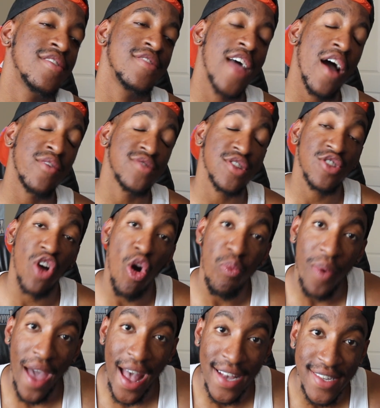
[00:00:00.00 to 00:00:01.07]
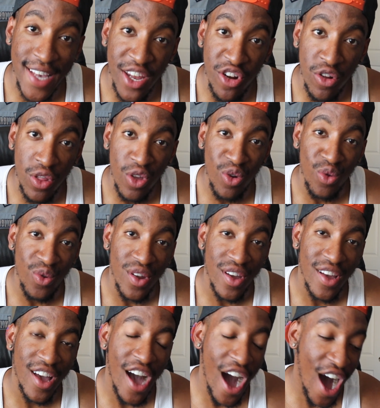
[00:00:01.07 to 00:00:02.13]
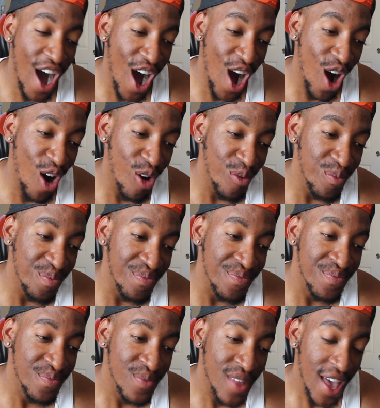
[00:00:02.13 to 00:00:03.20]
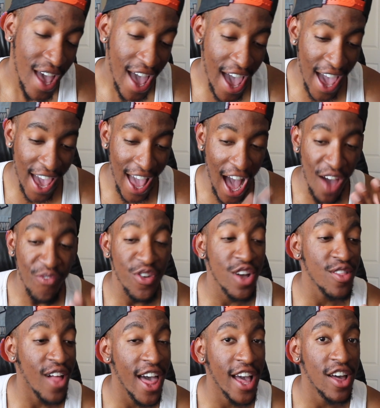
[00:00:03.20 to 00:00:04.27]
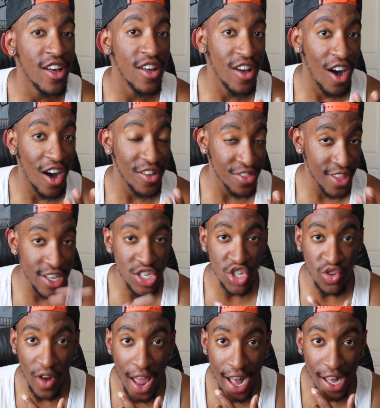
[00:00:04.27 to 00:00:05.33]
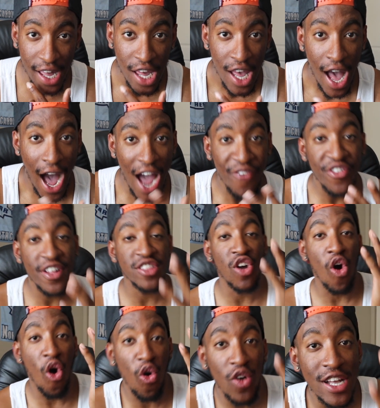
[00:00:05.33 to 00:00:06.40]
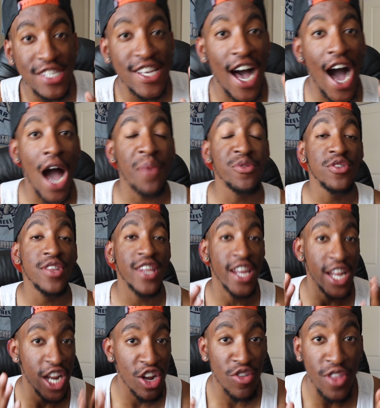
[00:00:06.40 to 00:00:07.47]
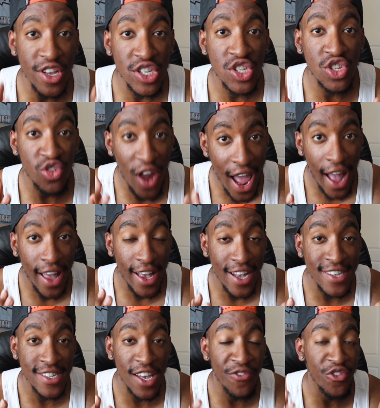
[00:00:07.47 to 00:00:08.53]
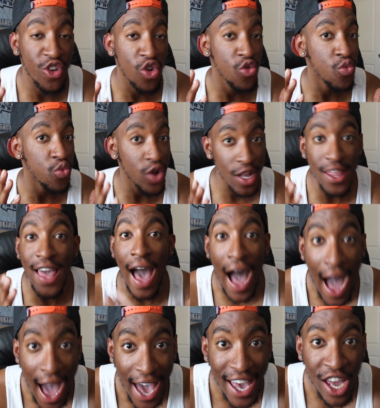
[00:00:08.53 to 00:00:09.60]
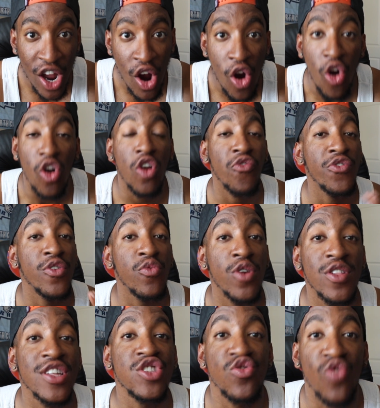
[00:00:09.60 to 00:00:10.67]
That was a dope ass interlude. Hey, I feel like this track, I feel like the only time you need to hear this track is if you're really high or if you're really